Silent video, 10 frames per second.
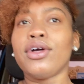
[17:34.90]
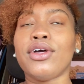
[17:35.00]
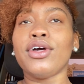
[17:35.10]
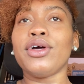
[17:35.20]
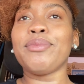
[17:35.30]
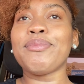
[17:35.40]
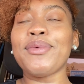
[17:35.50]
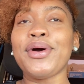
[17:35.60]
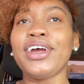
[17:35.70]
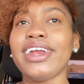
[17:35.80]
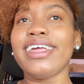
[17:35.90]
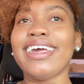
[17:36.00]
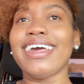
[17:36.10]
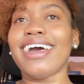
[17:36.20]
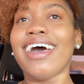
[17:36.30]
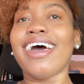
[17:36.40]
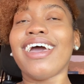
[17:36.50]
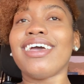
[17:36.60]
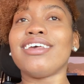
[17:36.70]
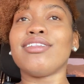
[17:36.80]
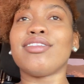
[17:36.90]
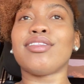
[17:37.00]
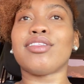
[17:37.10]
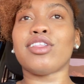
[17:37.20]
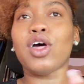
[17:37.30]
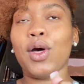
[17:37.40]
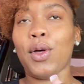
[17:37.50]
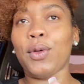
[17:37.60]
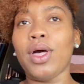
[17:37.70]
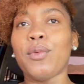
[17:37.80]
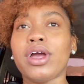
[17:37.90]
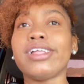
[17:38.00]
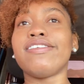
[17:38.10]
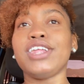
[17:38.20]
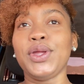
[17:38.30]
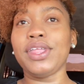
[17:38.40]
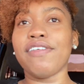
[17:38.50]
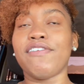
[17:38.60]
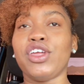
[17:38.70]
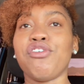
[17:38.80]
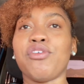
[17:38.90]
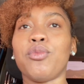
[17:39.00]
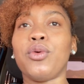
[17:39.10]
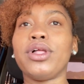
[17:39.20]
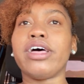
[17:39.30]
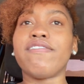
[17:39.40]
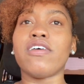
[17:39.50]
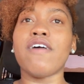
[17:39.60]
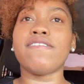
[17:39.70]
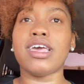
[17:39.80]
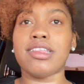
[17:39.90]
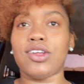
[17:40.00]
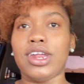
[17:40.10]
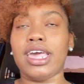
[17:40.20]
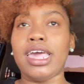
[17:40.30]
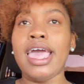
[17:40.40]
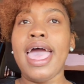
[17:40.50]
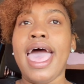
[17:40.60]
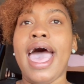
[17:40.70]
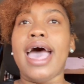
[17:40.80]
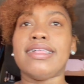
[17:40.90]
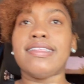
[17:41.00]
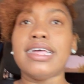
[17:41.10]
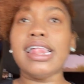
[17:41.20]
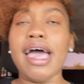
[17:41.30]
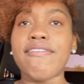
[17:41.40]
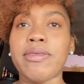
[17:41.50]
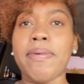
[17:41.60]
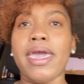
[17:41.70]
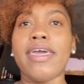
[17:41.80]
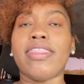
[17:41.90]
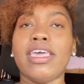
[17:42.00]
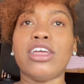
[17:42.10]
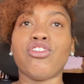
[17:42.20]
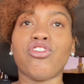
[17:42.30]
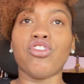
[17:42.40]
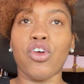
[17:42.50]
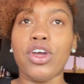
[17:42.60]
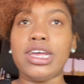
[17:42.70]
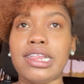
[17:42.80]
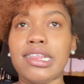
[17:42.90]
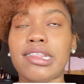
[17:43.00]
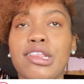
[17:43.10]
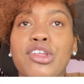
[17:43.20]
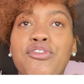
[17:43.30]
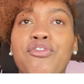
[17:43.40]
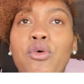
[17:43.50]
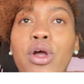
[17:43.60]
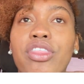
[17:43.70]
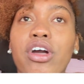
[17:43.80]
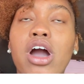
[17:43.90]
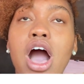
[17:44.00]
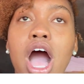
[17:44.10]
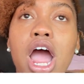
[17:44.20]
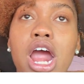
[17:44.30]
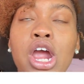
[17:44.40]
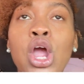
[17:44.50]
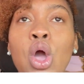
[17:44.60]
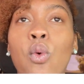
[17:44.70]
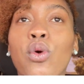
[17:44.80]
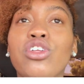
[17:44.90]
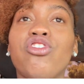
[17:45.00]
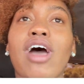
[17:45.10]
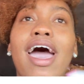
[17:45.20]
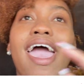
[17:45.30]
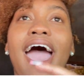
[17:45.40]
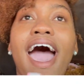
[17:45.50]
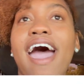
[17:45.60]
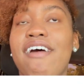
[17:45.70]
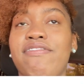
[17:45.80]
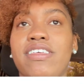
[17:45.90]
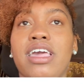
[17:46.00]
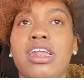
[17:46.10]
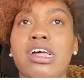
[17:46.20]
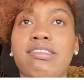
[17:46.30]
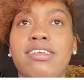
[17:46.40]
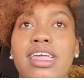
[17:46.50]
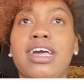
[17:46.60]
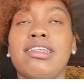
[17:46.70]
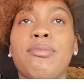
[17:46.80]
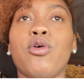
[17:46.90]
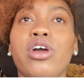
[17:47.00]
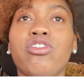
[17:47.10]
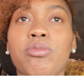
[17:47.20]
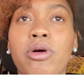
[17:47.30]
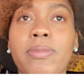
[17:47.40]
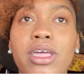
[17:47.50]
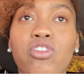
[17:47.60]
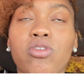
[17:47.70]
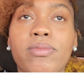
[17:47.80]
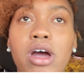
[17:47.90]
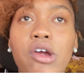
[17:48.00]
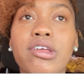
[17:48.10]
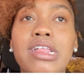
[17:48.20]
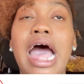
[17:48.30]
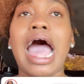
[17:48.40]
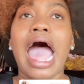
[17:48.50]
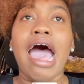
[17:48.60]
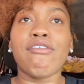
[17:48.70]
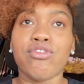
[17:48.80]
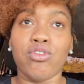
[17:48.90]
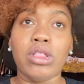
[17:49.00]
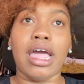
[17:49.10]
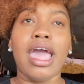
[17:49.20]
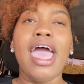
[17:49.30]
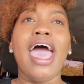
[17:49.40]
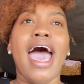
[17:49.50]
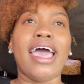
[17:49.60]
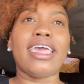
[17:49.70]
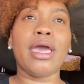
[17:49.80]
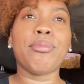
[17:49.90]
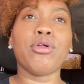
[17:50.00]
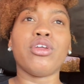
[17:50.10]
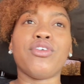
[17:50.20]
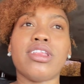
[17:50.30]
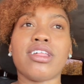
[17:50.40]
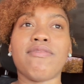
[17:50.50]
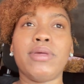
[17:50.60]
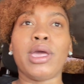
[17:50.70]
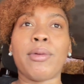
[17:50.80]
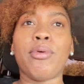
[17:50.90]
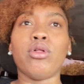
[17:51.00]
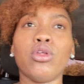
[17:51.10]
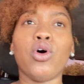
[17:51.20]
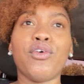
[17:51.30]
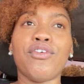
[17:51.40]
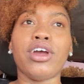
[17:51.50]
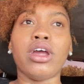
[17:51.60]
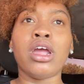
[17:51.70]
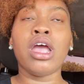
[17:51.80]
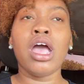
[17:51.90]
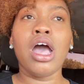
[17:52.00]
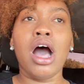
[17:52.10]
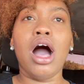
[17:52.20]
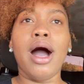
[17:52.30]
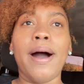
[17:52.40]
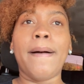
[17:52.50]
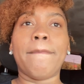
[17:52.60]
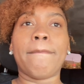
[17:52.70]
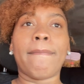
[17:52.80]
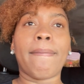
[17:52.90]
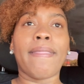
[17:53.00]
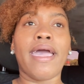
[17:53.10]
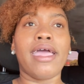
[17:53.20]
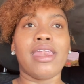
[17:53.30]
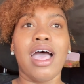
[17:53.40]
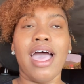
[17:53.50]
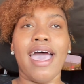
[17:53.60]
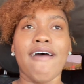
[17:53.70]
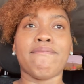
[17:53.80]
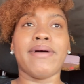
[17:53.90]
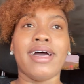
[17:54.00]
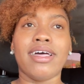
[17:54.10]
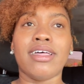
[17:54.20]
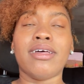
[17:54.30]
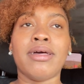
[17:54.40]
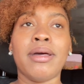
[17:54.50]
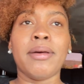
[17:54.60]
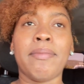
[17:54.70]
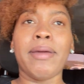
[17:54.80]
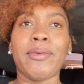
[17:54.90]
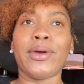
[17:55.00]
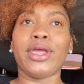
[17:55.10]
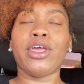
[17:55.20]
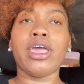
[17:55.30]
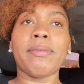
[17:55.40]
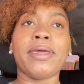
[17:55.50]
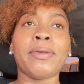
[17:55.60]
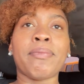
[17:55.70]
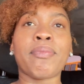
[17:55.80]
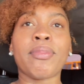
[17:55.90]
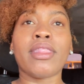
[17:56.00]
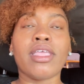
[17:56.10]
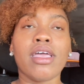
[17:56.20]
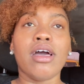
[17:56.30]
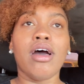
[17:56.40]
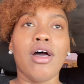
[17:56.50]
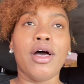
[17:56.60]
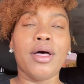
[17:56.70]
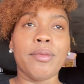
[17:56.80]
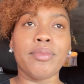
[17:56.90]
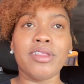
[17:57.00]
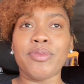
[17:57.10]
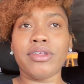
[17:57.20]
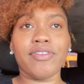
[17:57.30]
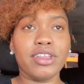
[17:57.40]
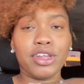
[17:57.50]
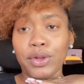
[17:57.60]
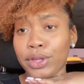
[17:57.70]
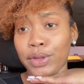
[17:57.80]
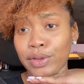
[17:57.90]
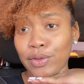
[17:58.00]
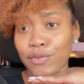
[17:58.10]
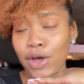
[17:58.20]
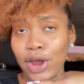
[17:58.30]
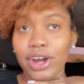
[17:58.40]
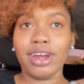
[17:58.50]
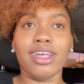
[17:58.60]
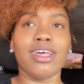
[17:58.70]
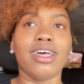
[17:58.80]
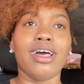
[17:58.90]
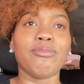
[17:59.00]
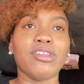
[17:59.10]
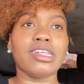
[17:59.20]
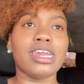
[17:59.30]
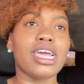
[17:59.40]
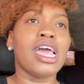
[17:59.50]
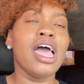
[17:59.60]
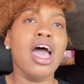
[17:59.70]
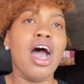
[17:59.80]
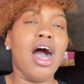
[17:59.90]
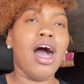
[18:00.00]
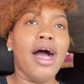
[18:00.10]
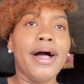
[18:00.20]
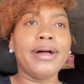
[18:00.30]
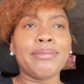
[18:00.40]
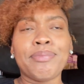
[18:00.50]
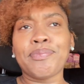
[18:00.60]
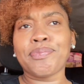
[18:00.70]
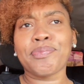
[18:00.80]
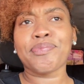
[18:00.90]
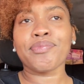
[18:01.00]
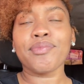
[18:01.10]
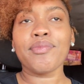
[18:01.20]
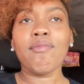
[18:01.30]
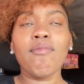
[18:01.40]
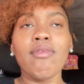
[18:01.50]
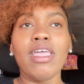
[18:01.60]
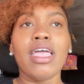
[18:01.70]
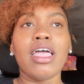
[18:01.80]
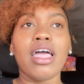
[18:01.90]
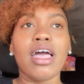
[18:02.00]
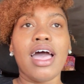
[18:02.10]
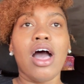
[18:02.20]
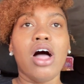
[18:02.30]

Good morning, guys. So we're continuing the video from where we left off yesterday. I still have to pay the insurance for the car, which I have to get done today because I'm going to Mobay tomorrow. So I have to, like, I can't pull the risk of being pulled over and not have my paperwork. You get me? This pretty face can only go so far. I'm just kidding. On